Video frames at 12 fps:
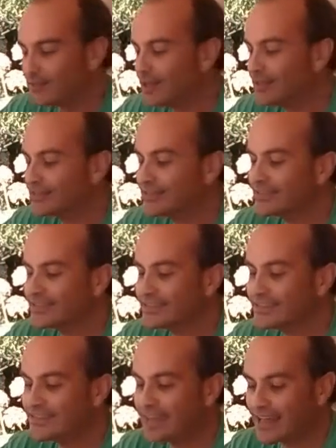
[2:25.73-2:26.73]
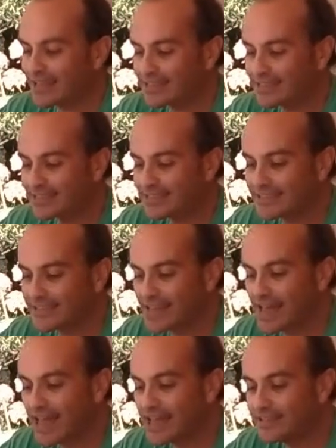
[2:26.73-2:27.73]
Because the texts
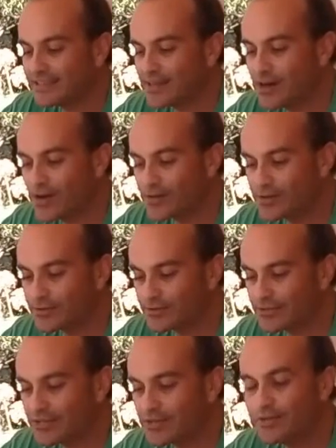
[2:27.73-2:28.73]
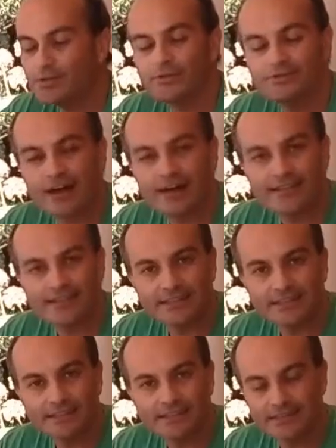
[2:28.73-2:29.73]
and the audios that you'll find
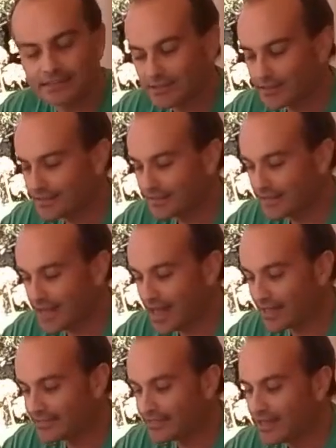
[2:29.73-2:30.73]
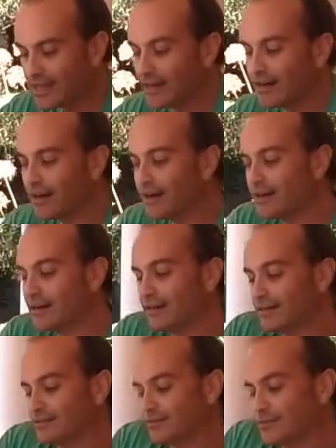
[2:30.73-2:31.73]
in this text
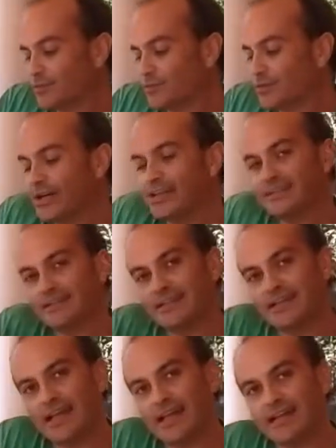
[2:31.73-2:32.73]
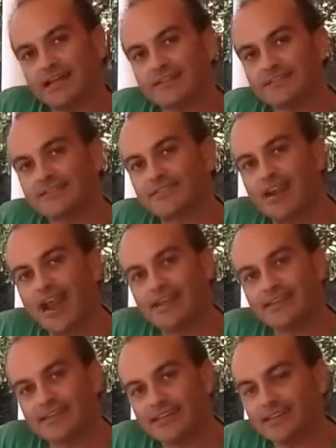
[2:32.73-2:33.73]
are written and are
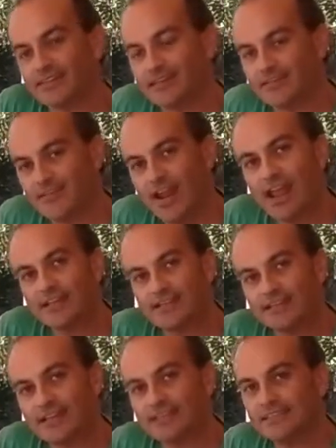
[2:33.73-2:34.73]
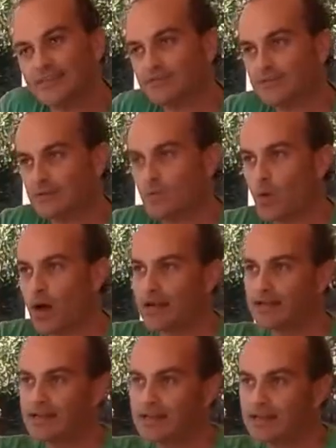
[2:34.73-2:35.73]
created as if
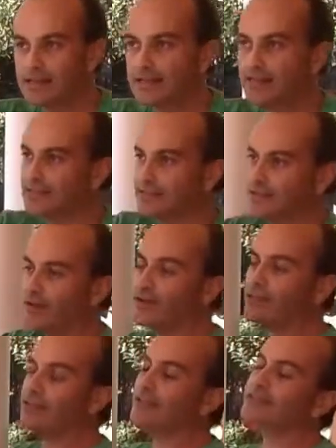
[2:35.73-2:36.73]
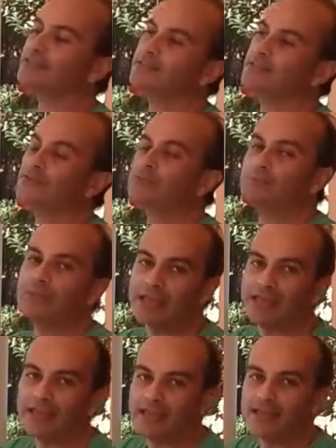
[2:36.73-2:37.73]
someone is talking to
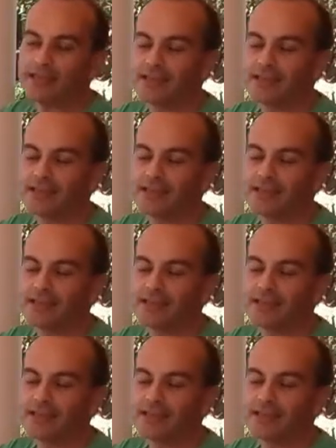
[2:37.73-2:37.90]
me,